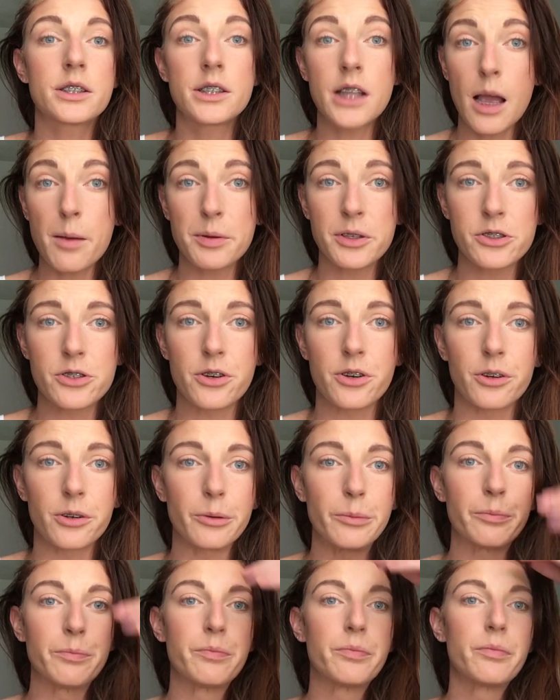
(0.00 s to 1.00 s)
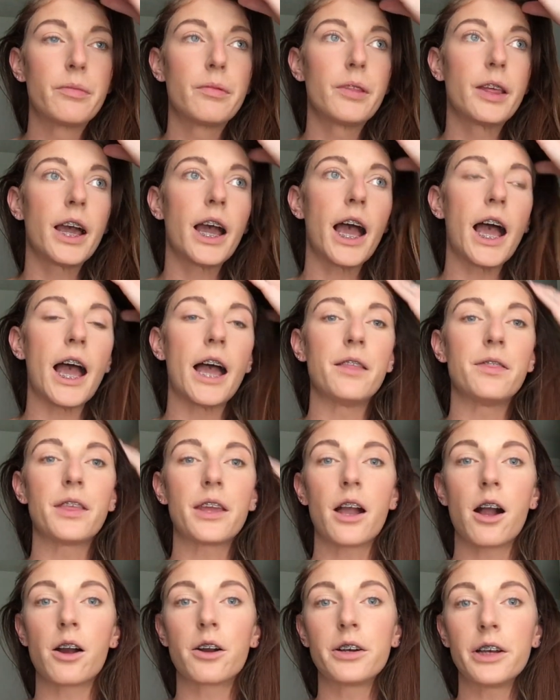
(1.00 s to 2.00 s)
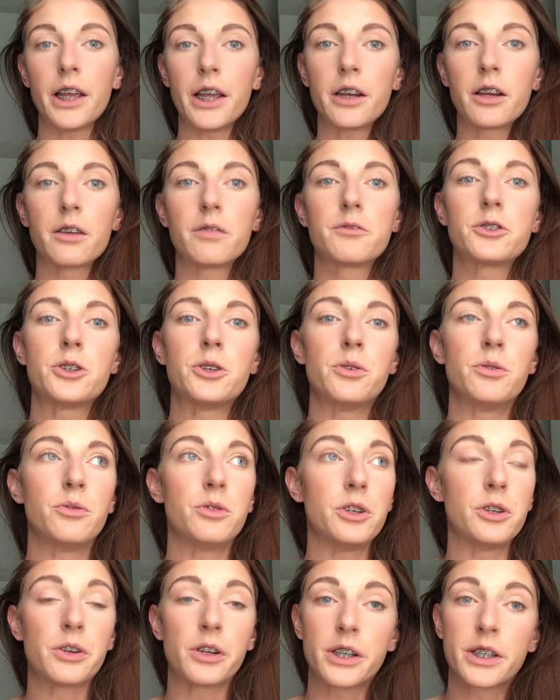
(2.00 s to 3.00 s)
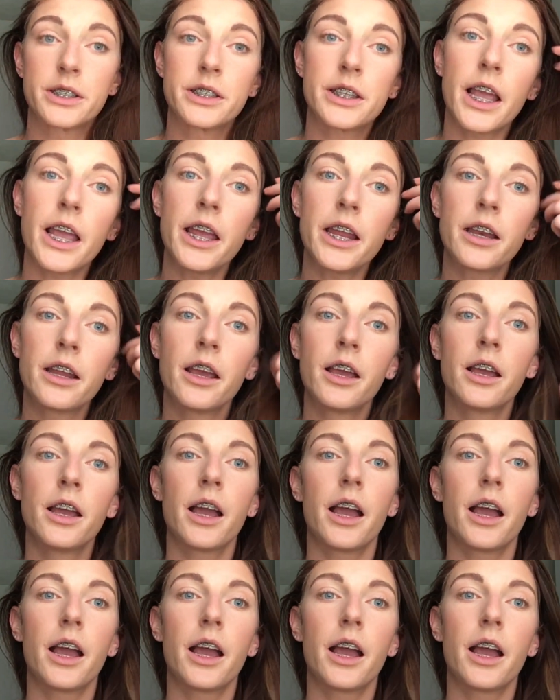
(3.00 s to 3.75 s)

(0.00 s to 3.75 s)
snapping turtle, and they are native to New York State,